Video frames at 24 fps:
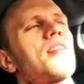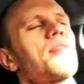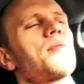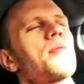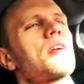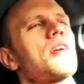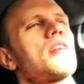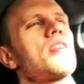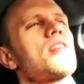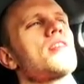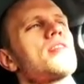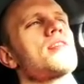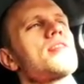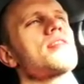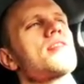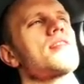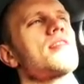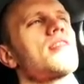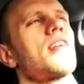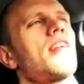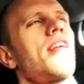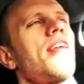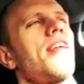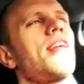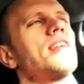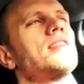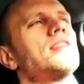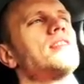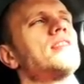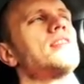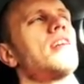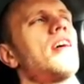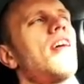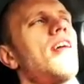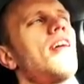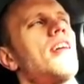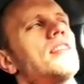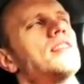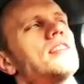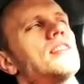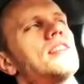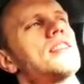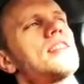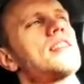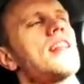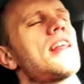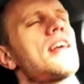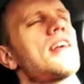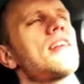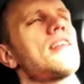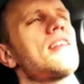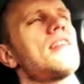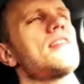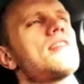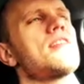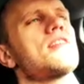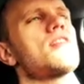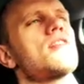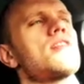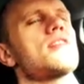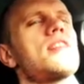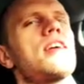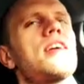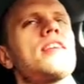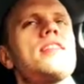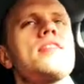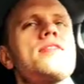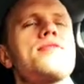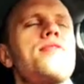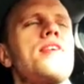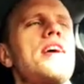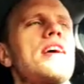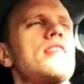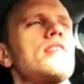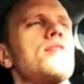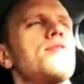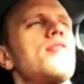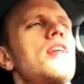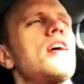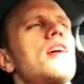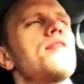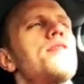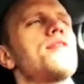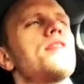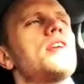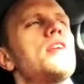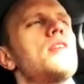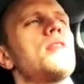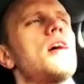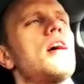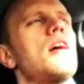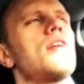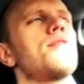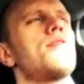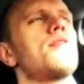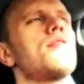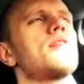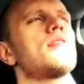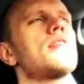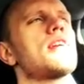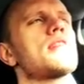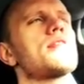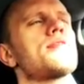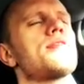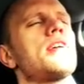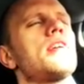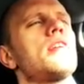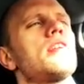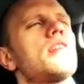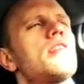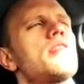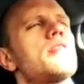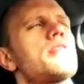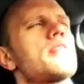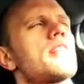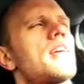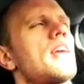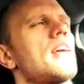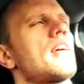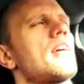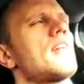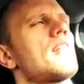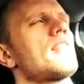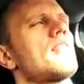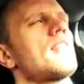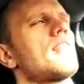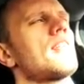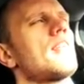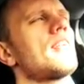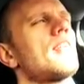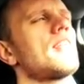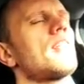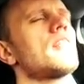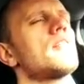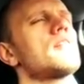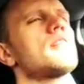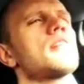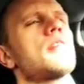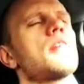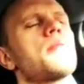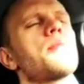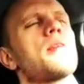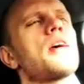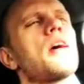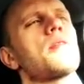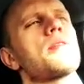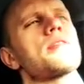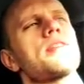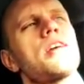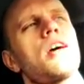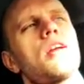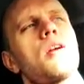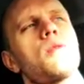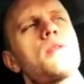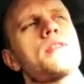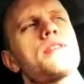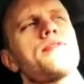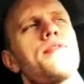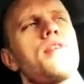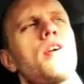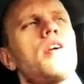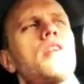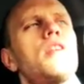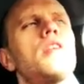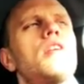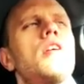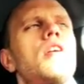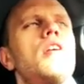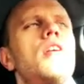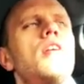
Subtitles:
because it's just like this fact of life that you have test failures, and hunting them down is not always fun,